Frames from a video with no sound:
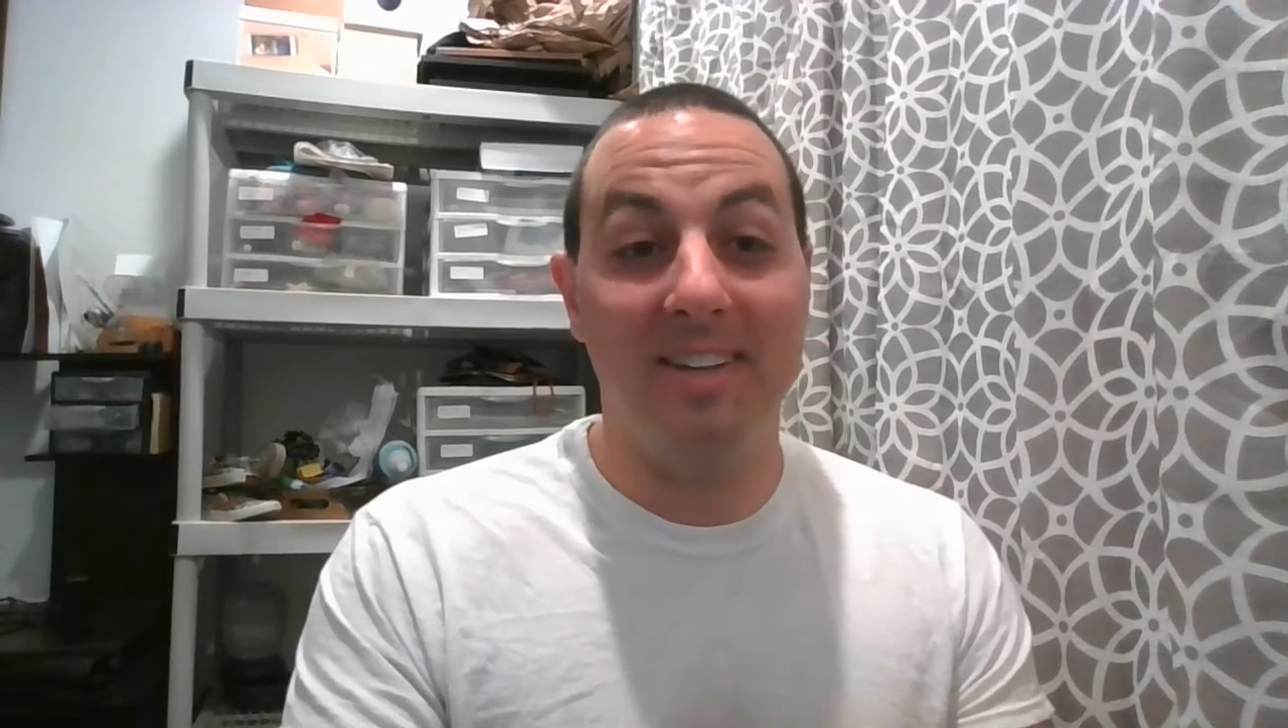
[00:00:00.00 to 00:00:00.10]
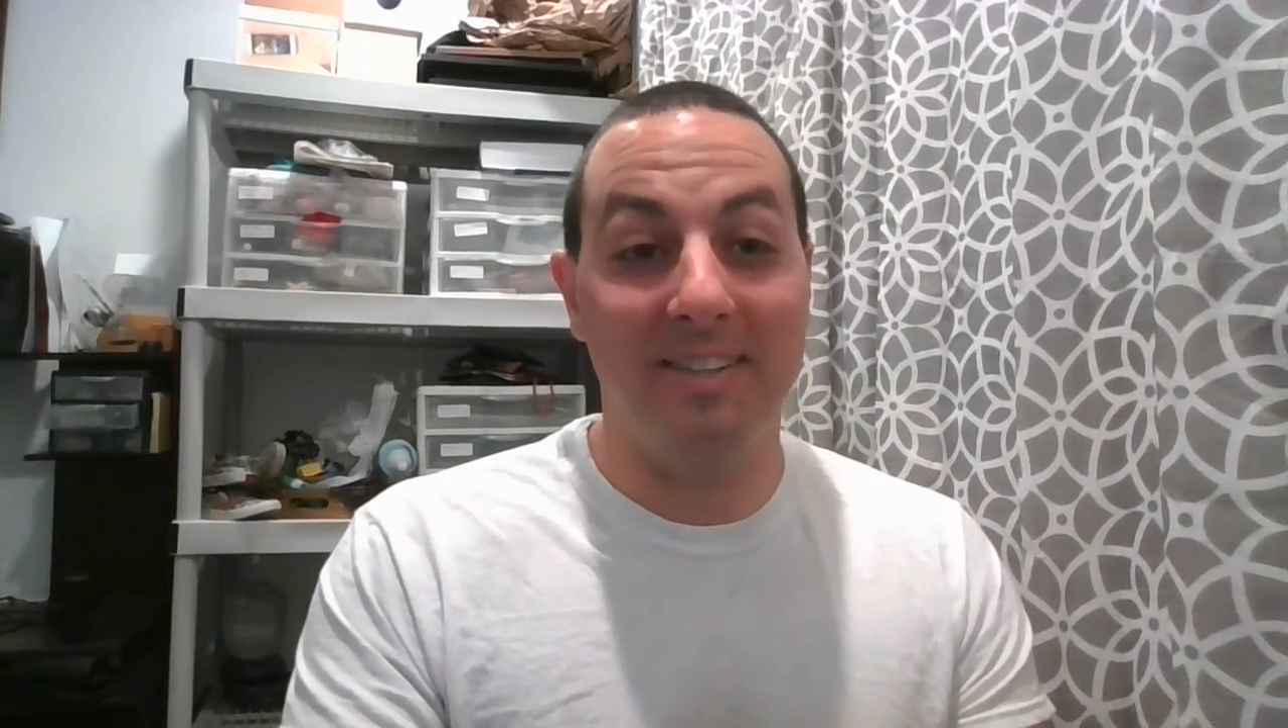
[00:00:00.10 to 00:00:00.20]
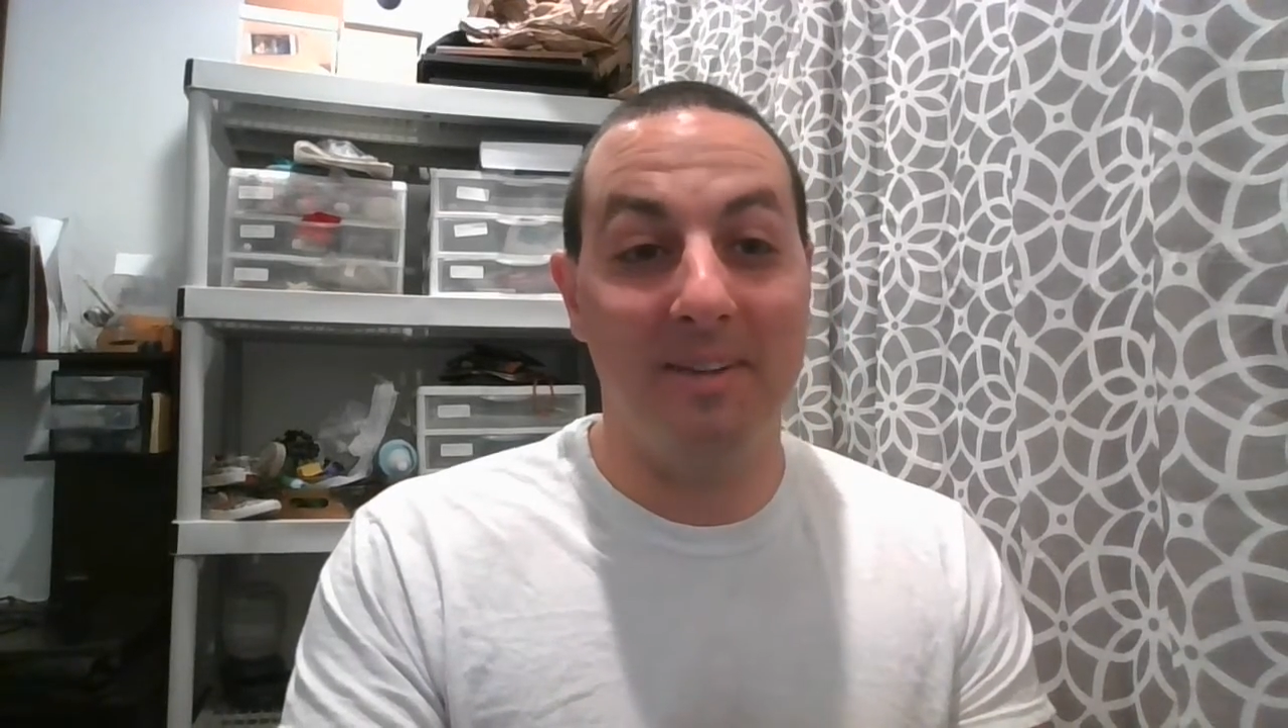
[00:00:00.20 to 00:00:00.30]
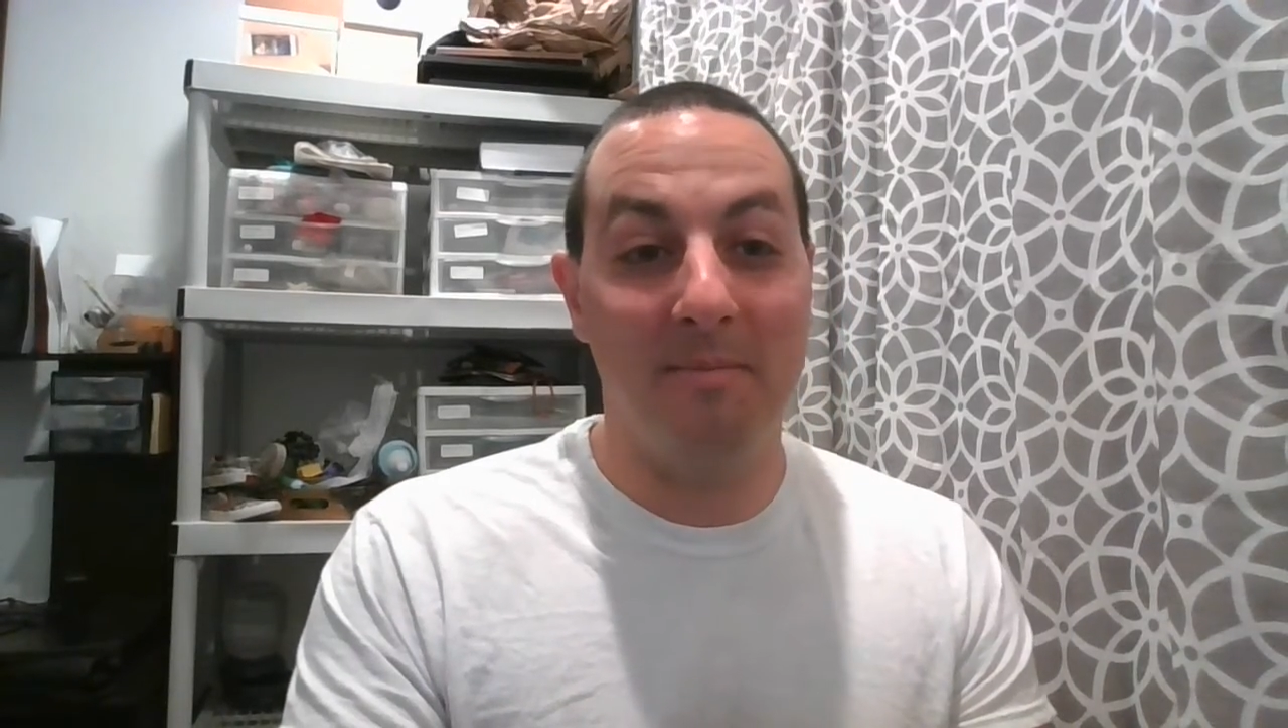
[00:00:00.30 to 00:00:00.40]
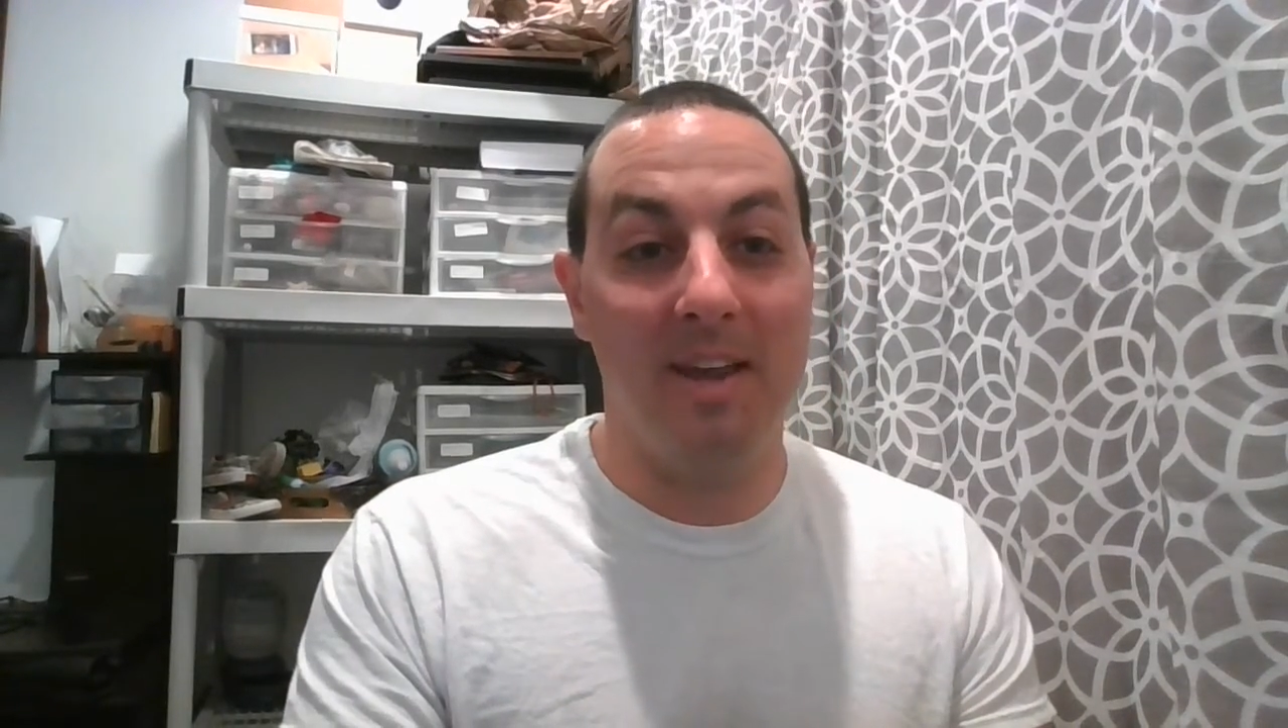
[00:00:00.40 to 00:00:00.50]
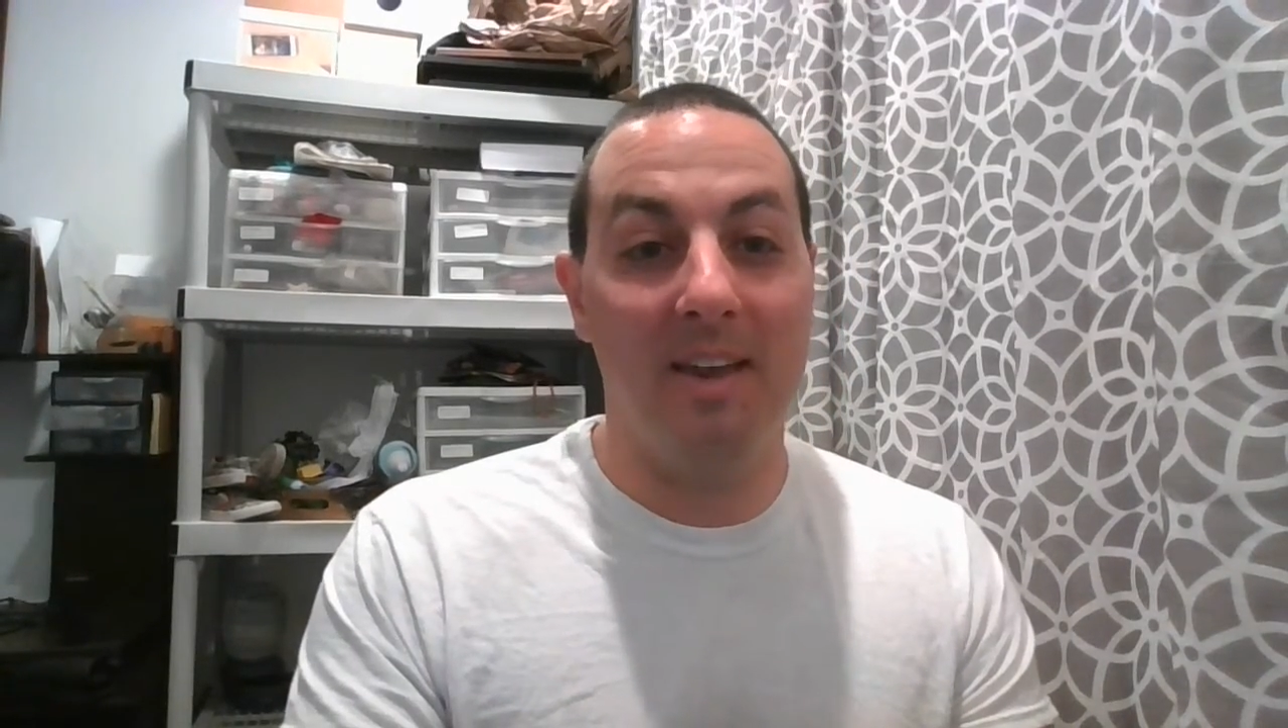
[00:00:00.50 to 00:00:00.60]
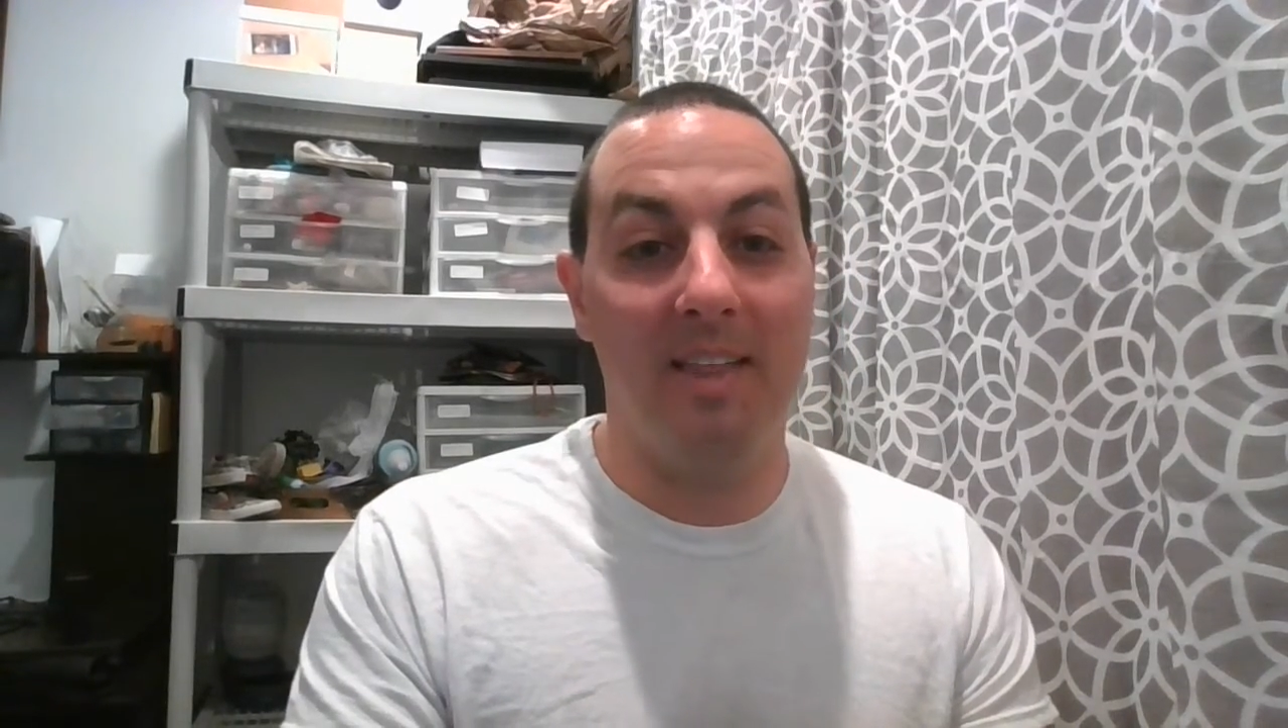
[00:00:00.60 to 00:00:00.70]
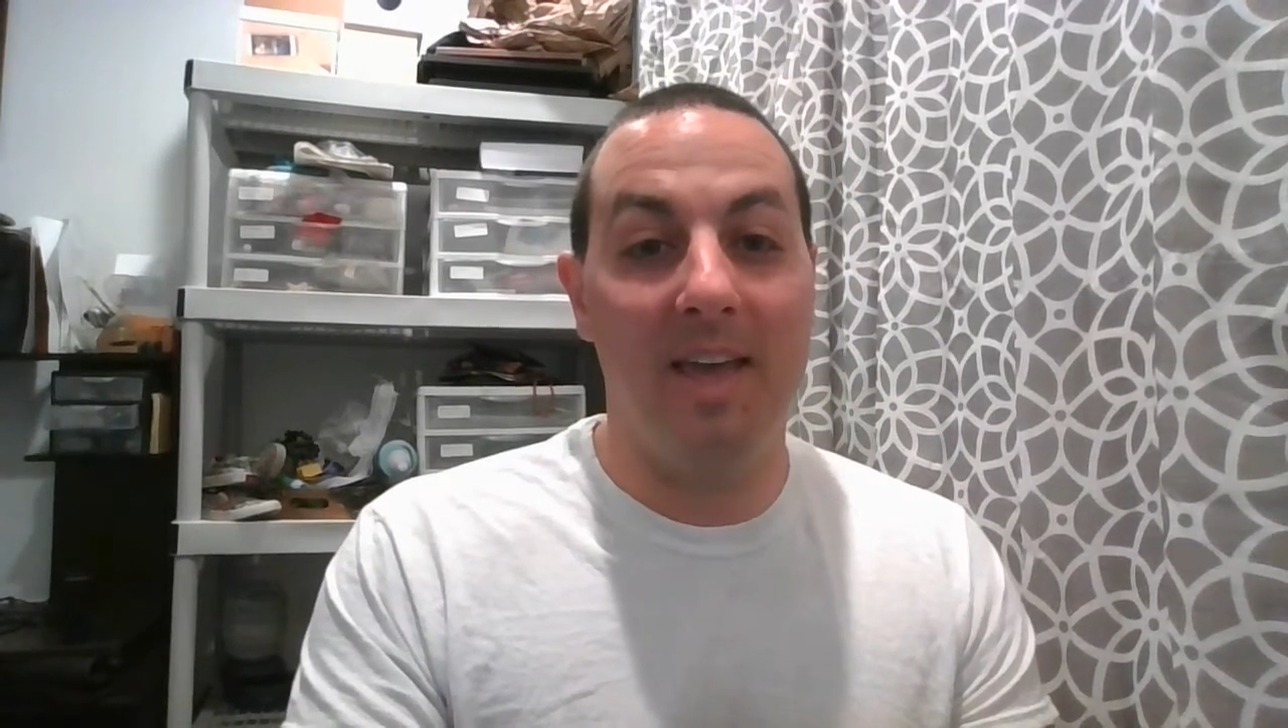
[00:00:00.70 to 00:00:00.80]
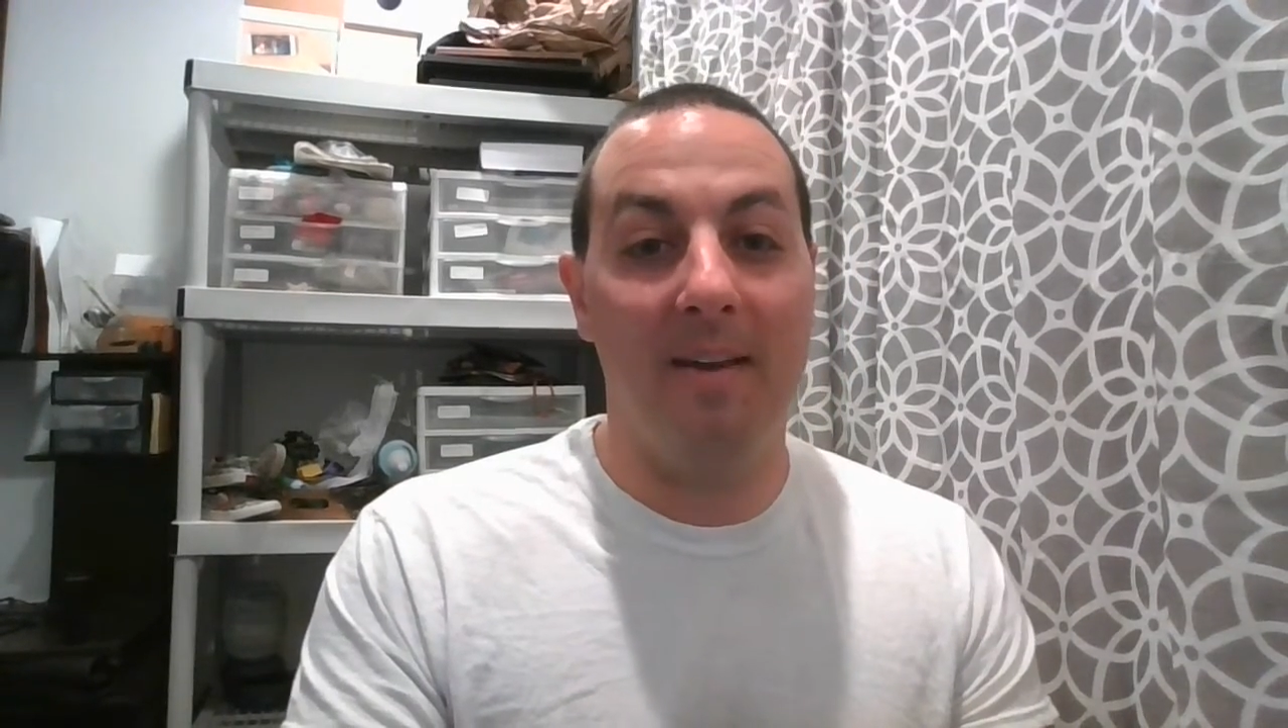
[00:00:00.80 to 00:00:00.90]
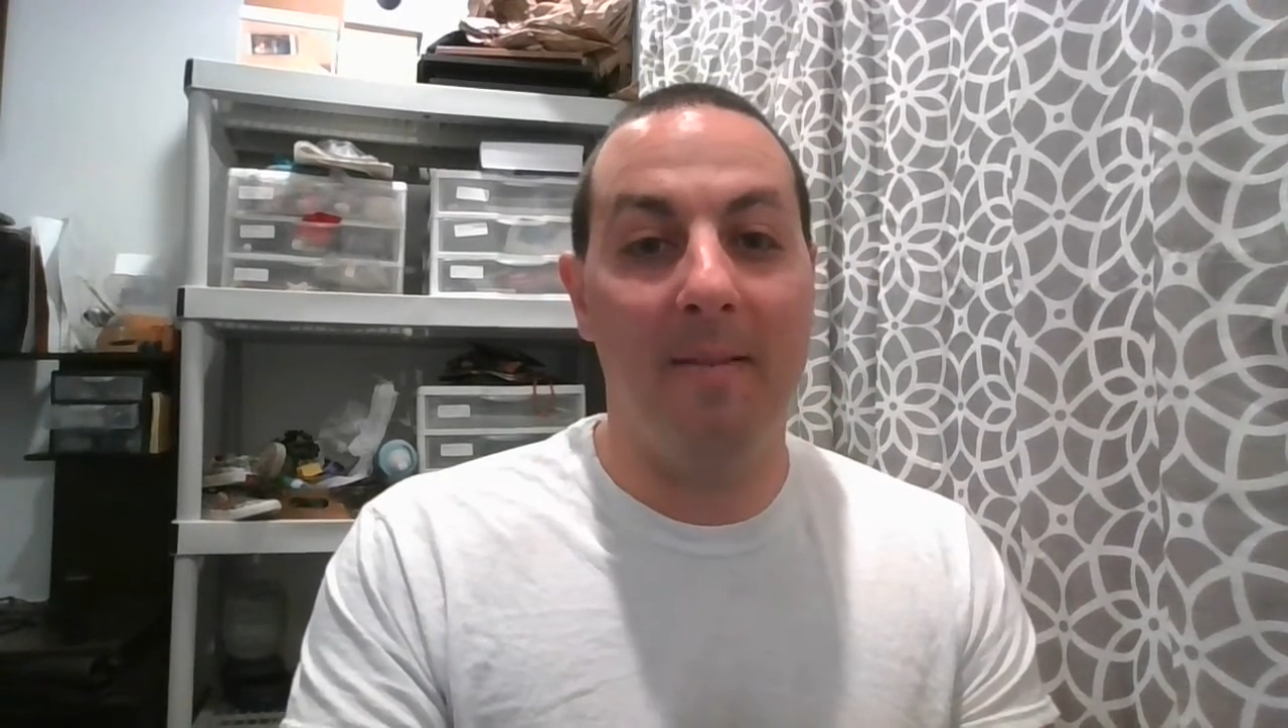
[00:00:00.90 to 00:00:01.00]
got something out of
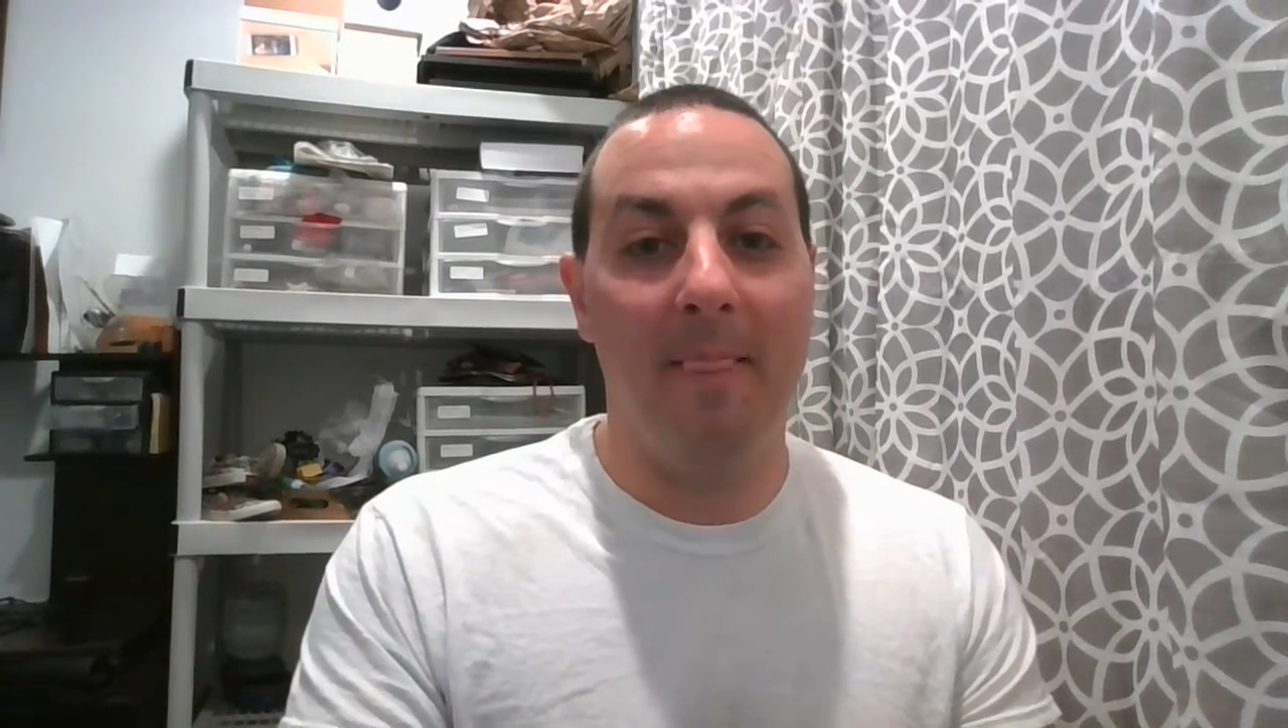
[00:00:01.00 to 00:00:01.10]
that.